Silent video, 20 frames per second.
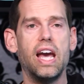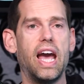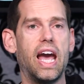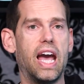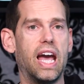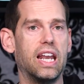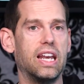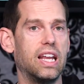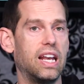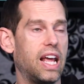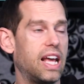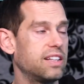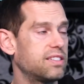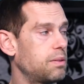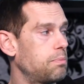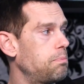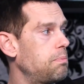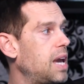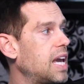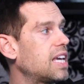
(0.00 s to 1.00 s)
And it ends
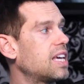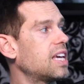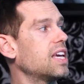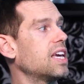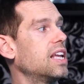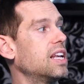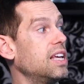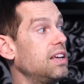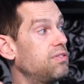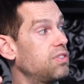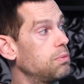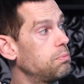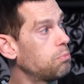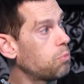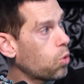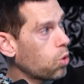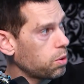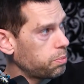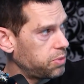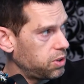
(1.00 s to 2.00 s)
up making it even
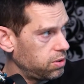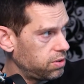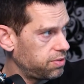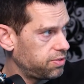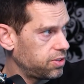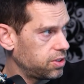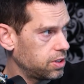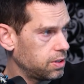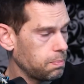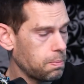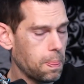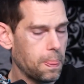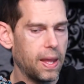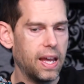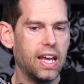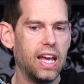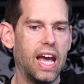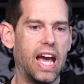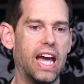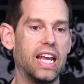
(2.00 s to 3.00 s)
more beautiful.
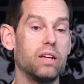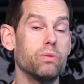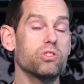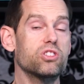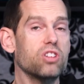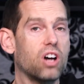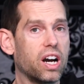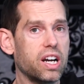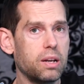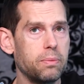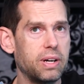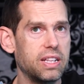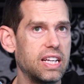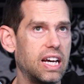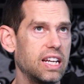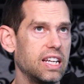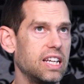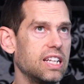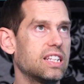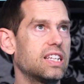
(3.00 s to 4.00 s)
Yeah. And he was talking about
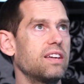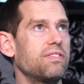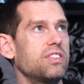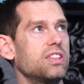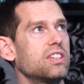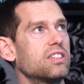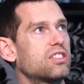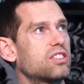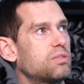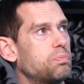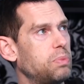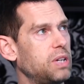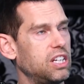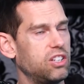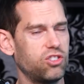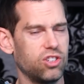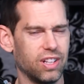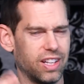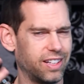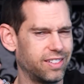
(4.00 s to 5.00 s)
that, and he'd given this
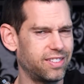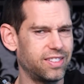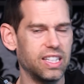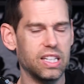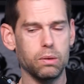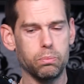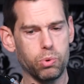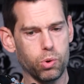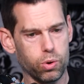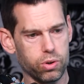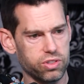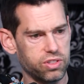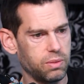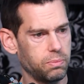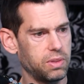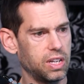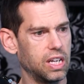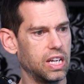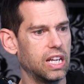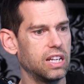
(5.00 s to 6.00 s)
speech in like Singapore or
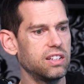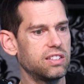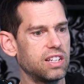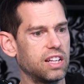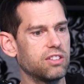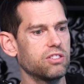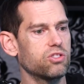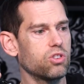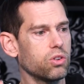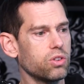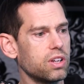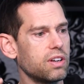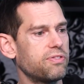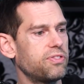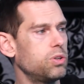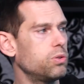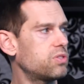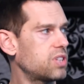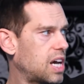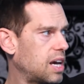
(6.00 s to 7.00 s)
something. And he said, there's only a
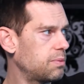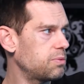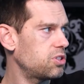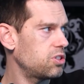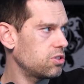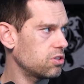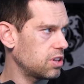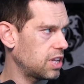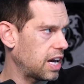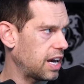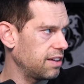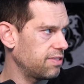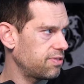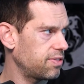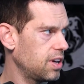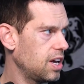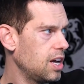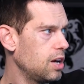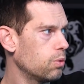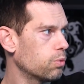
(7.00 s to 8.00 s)
few times in your life
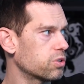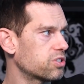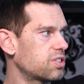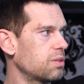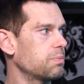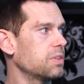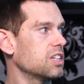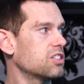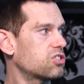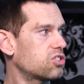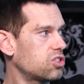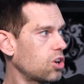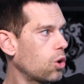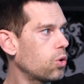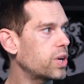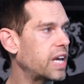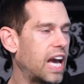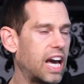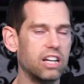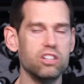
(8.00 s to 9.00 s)
where something so
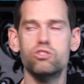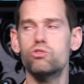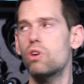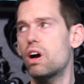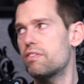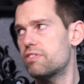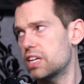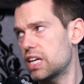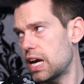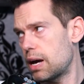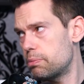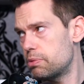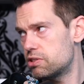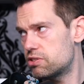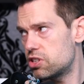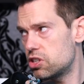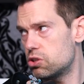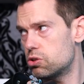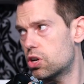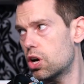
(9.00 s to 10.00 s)
catastrophic
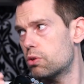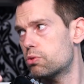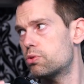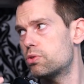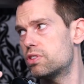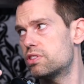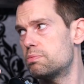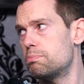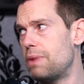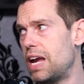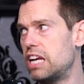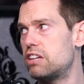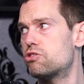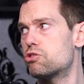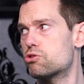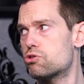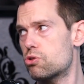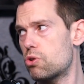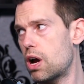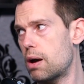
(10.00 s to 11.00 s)
happens that you go through this major
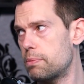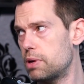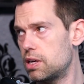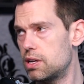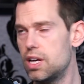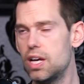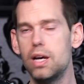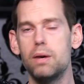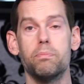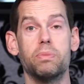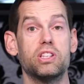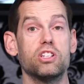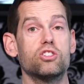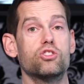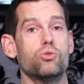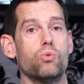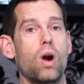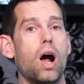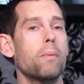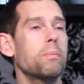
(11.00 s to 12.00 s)
trauma. But the
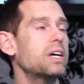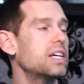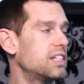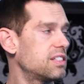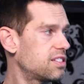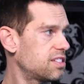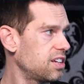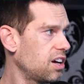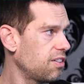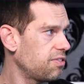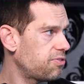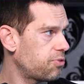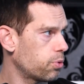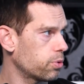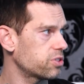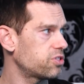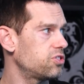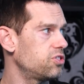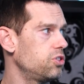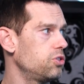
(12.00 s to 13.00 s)
trauma itself
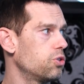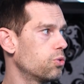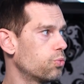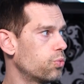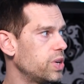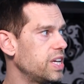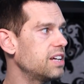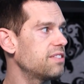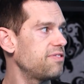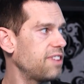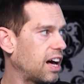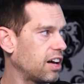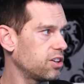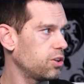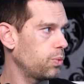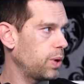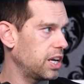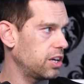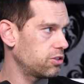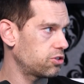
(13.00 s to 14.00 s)
forces you to
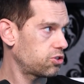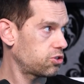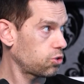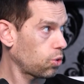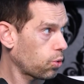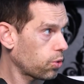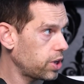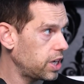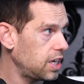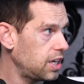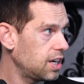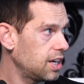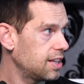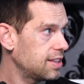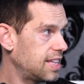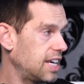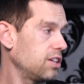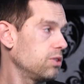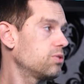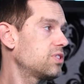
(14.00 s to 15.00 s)
reevaluate your story
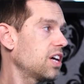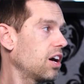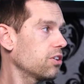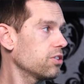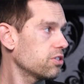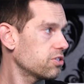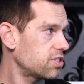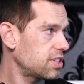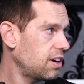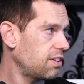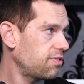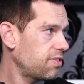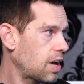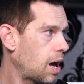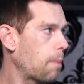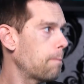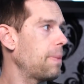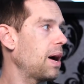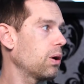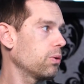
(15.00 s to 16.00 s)
that you tell yourself
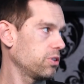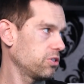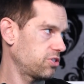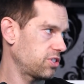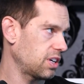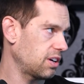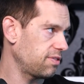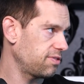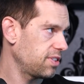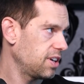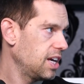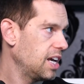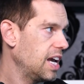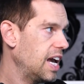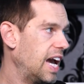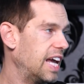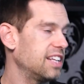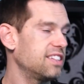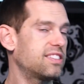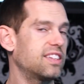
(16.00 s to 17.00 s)
about yourself.
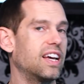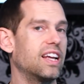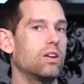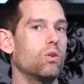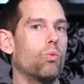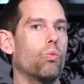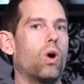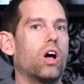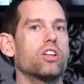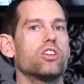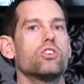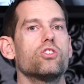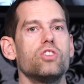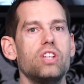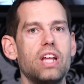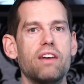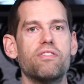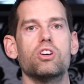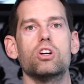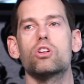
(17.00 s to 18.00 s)
And he said, while you
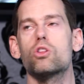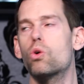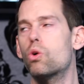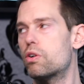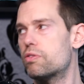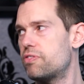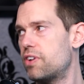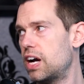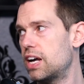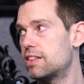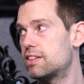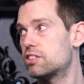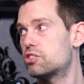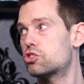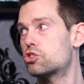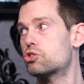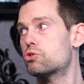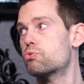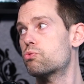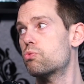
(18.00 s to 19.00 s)
never glorify the
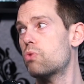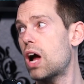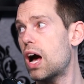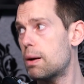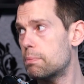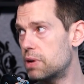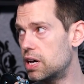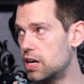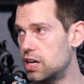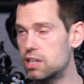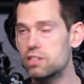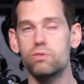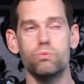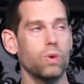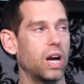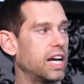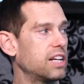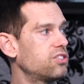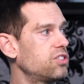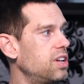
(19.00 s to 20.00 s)
trauma, right?